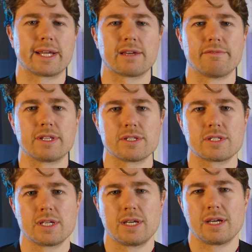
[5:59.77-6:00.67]
to
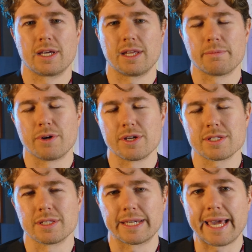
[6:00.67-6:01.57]
convince another
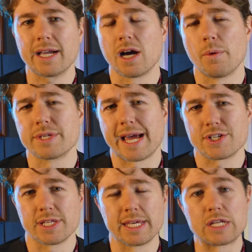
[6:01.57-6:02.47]
person that Gengar was
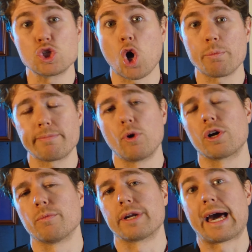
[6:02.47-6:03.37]
actually the top
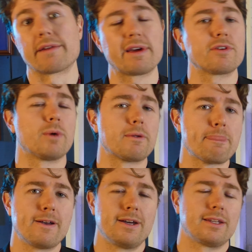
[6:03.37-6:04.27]
Pokemon out of everyone.
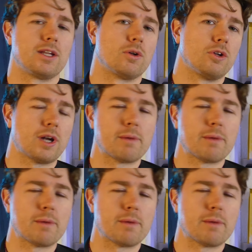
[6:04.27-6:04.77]
No, not